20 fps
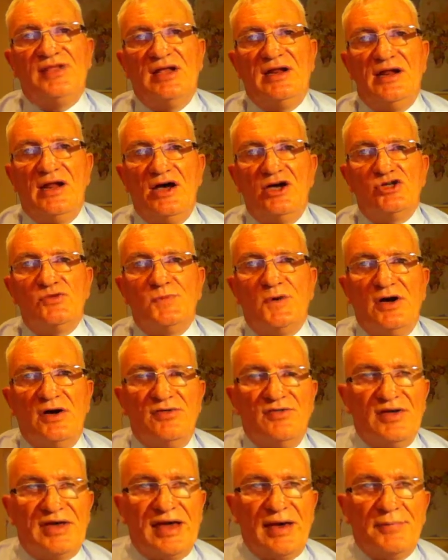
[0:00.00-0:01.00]
in large
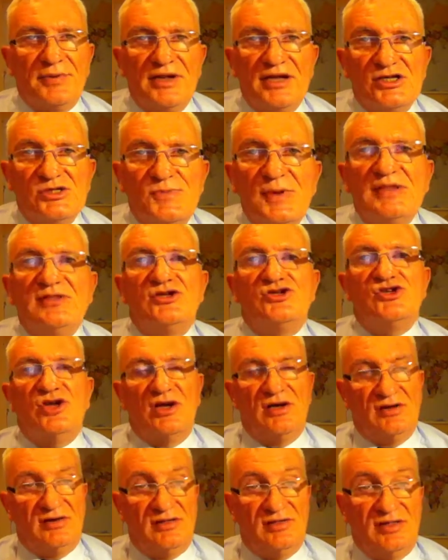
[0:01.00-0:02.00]
part, the capital expenditure
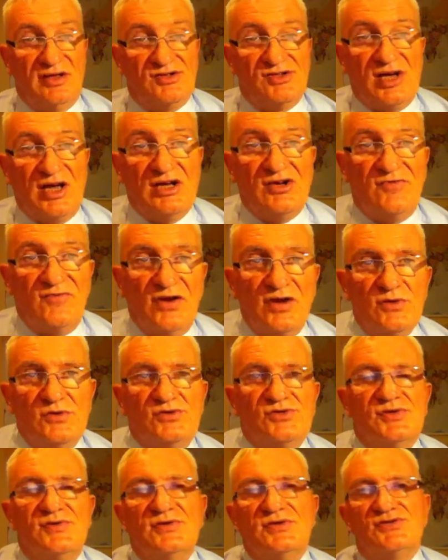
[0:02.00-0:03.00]
and thus cash
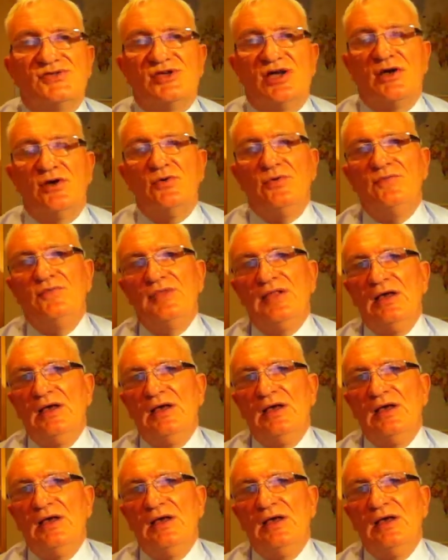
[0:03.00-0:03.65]
flows. So